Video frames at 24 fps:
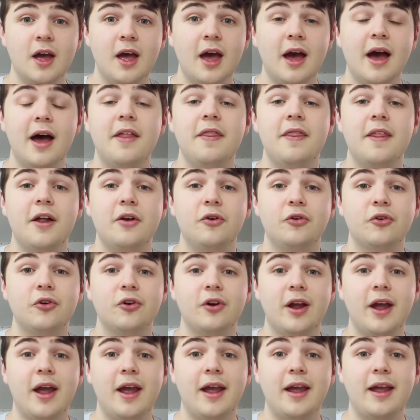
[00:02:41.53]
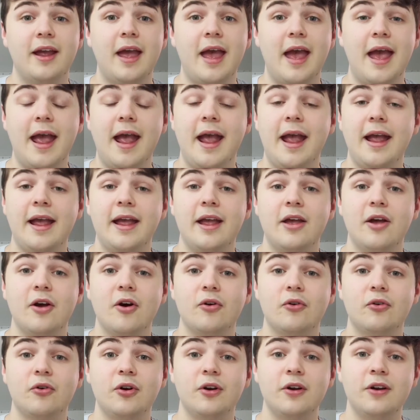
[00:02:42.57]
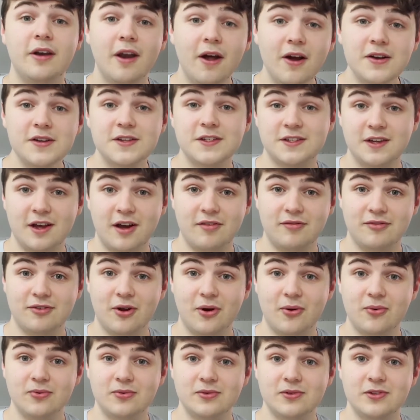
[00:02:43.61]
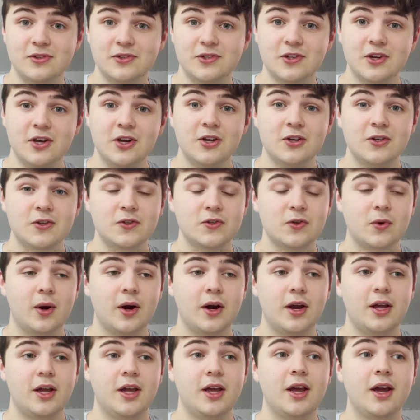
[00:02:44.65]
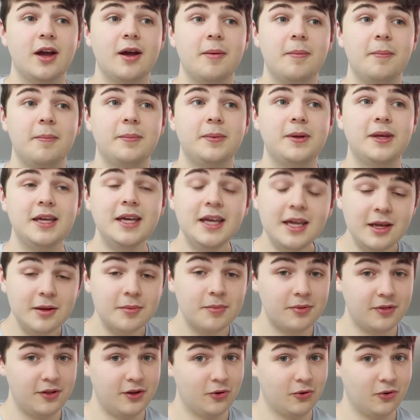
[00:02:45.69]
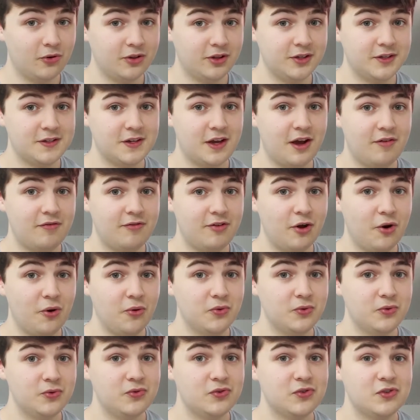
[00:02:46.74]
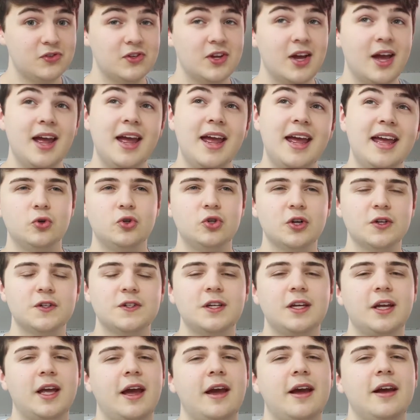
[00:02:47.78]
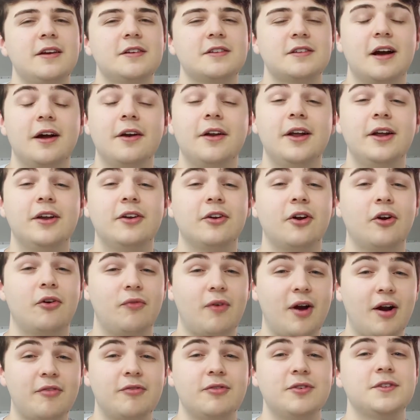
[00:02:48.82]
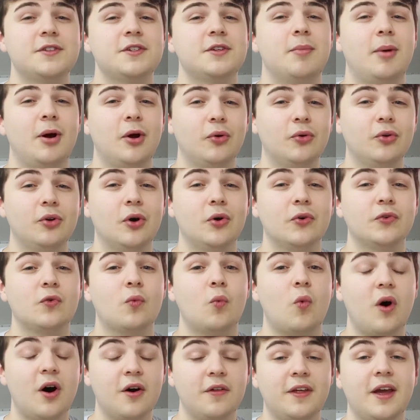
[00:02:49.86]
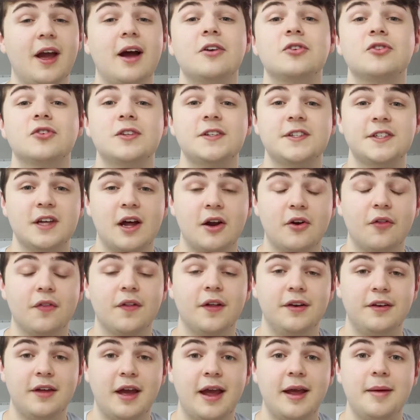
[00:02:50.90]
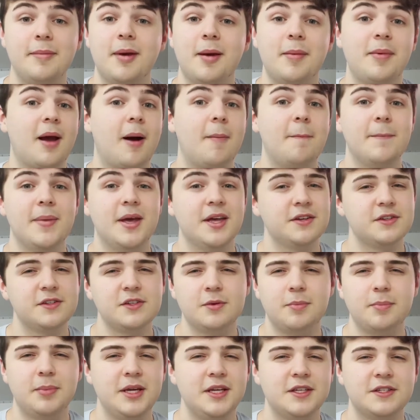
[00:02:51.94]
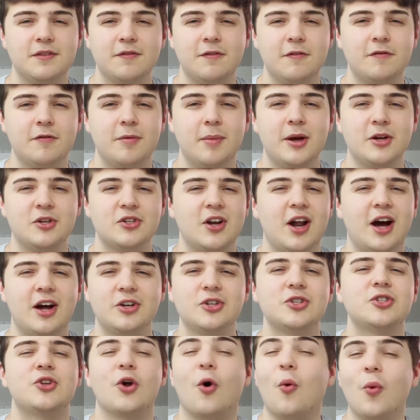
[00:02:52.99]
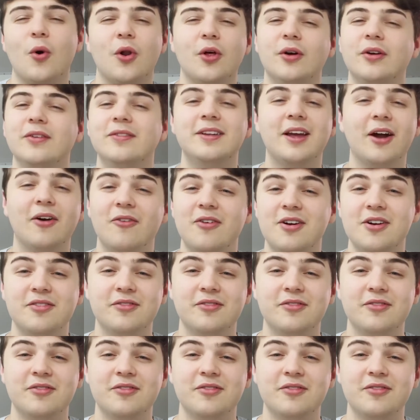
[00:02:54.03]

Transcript: and then create a nice set of notes so I keep the ugly set of notes just in case I need a reference to my old notes and what they actually said on the day. Maybe I missed a piece of information. I just don't want to get rid of